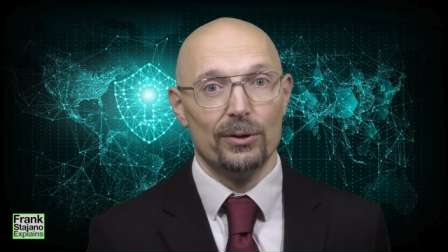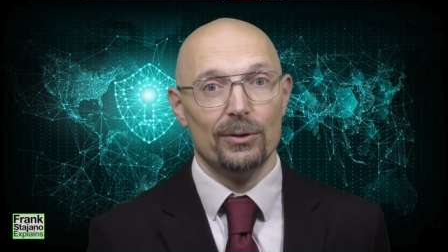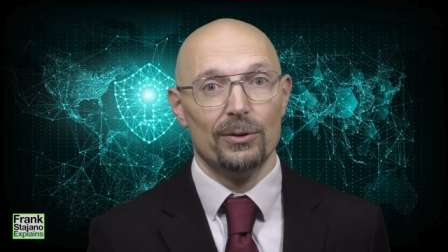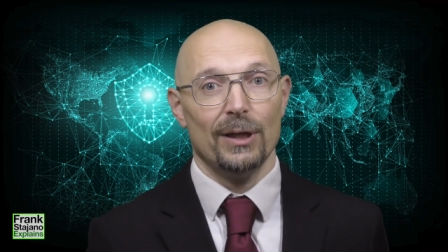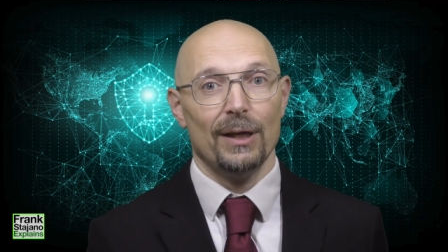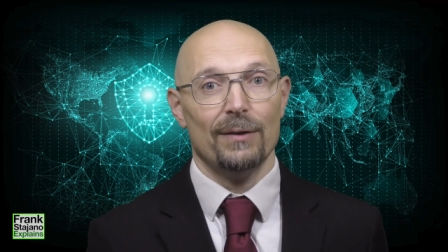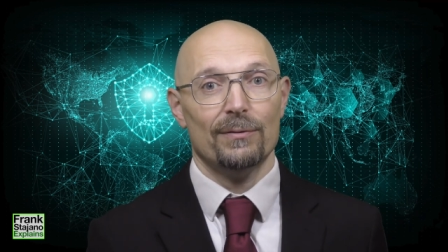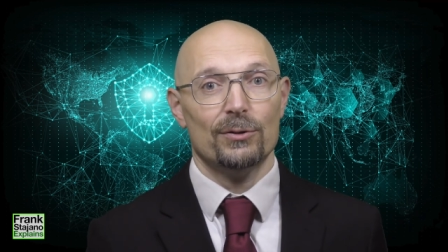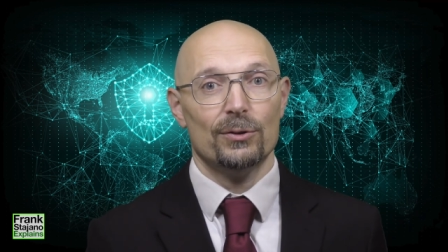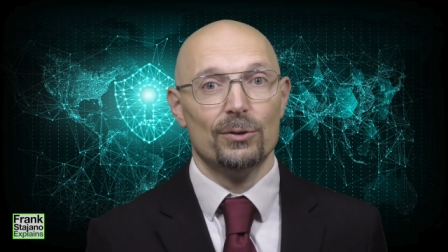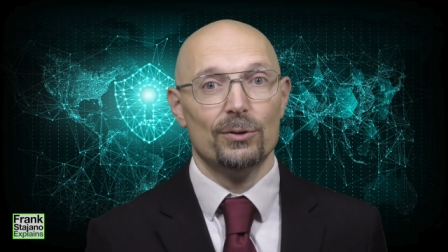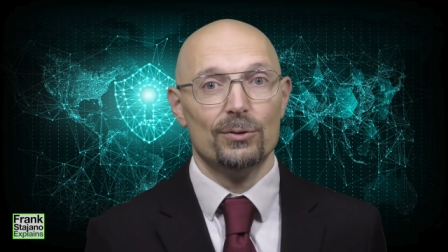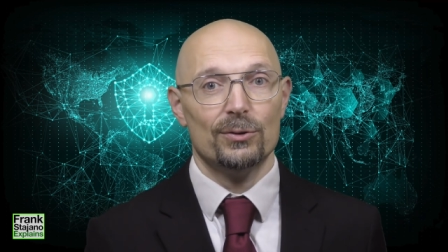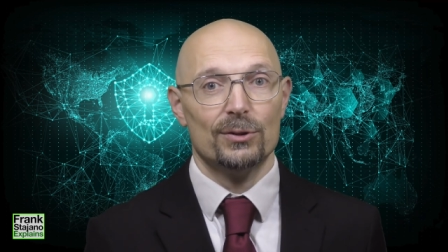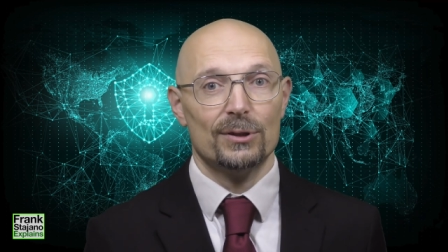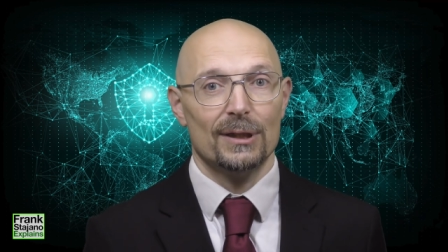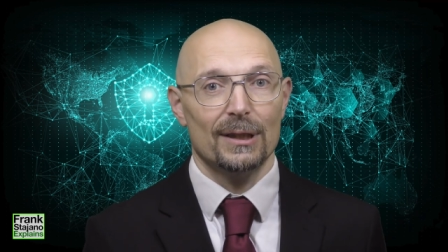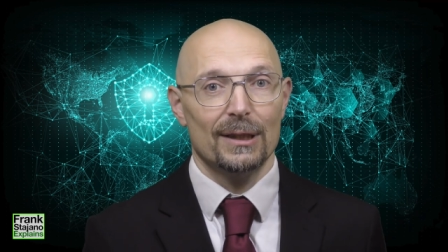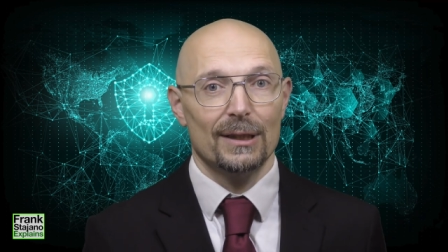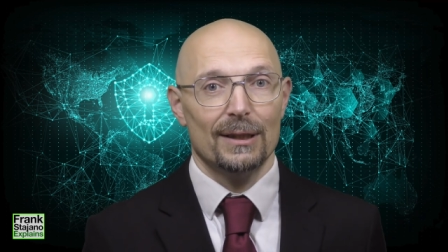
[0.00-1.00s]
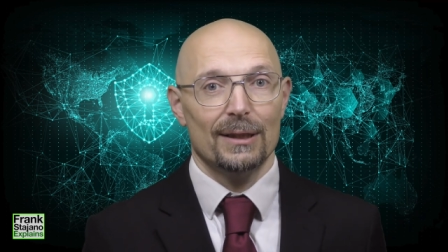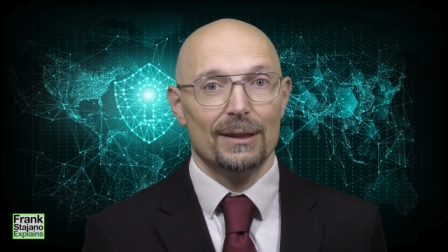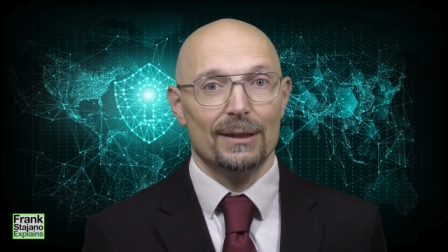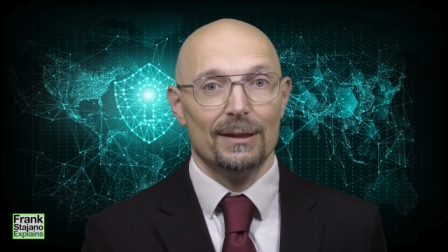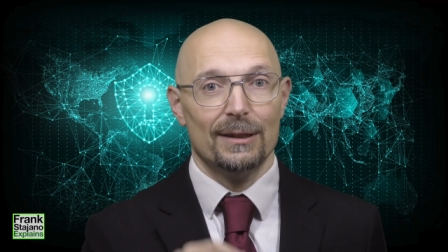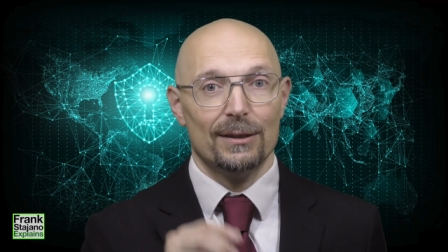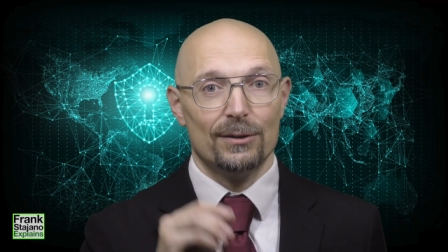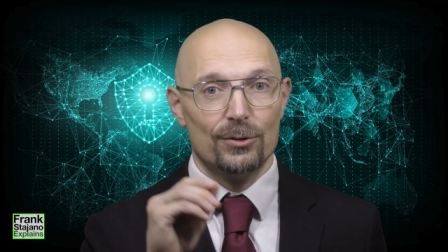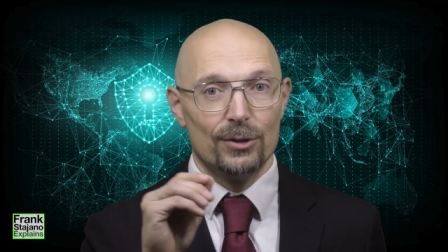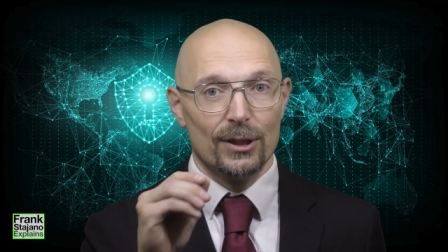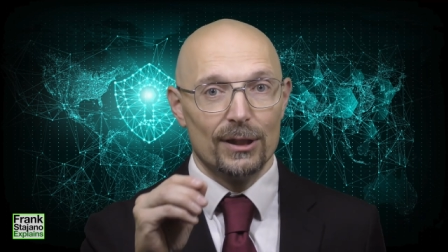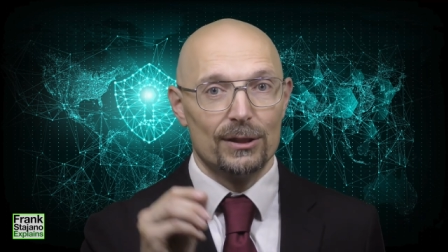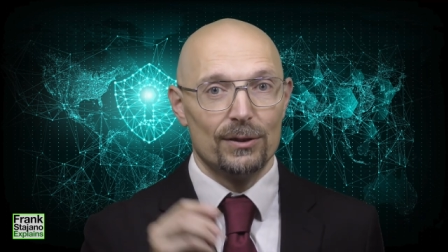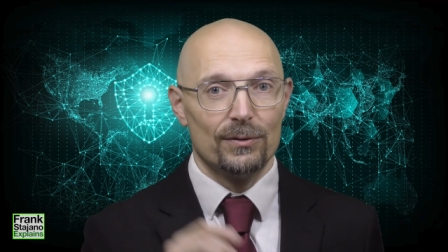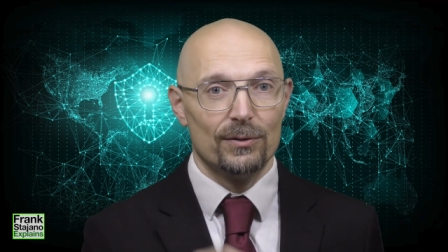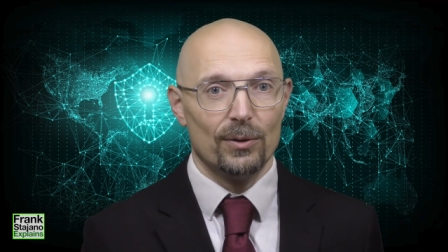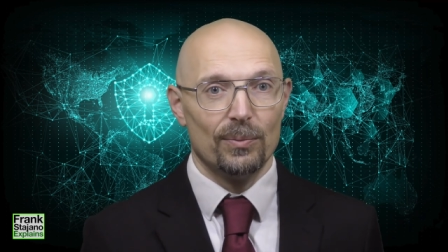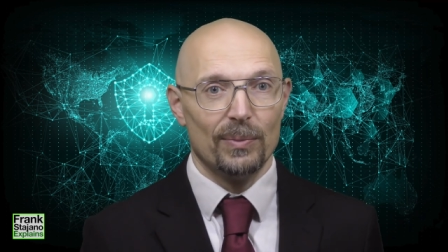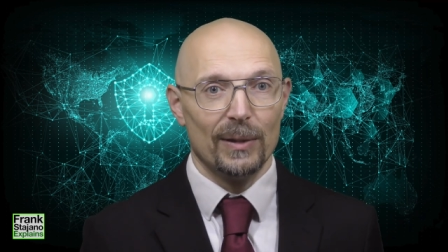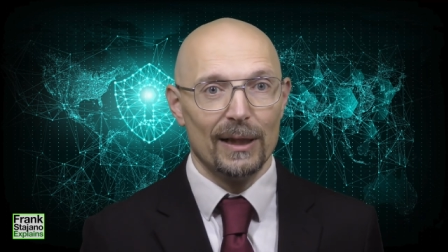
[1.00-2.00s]
You have to use the address
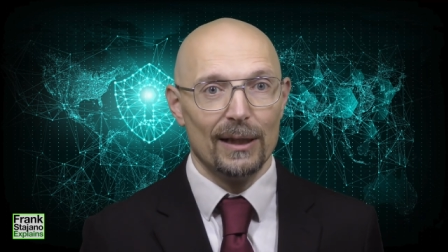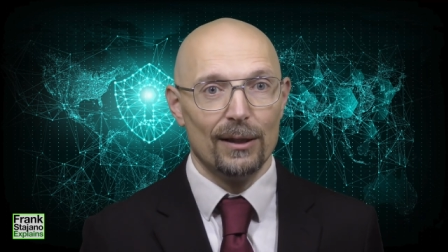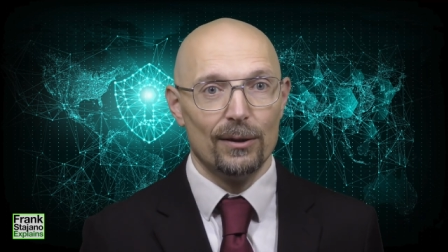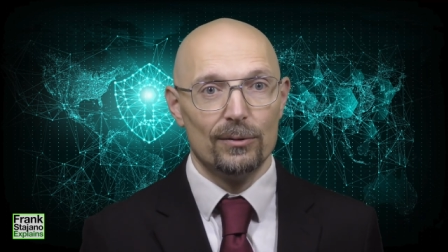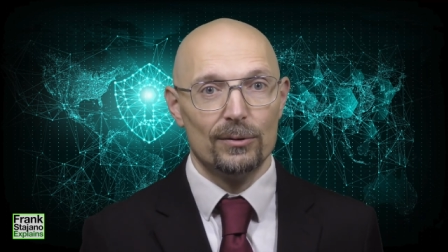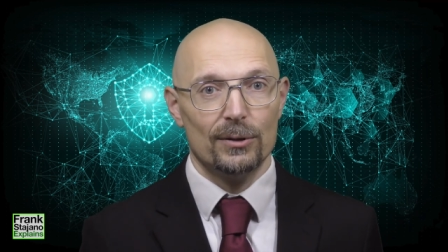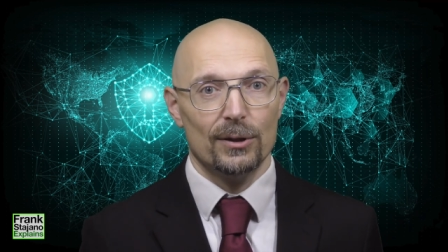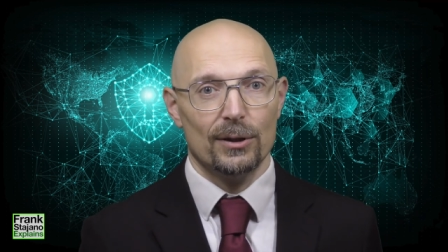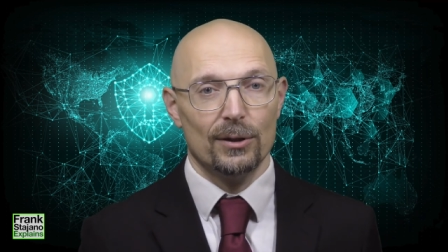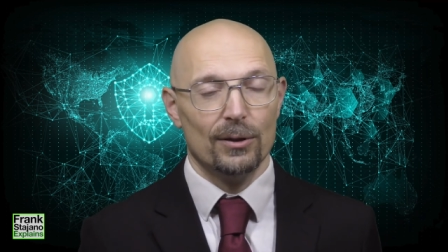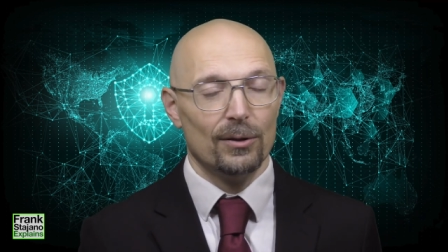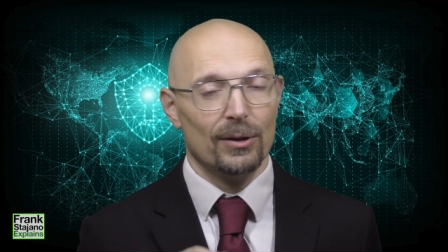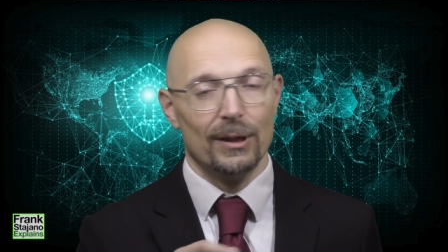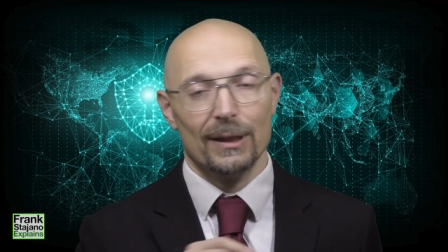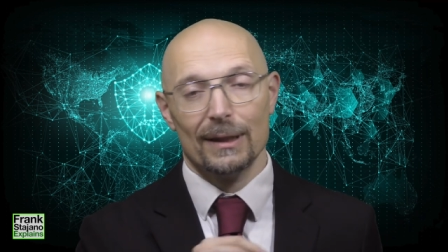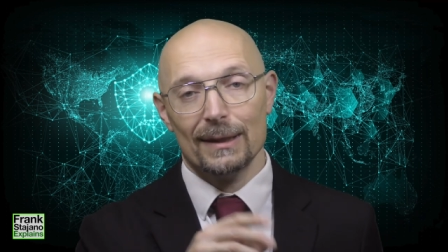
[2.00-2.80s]
of your payload, or at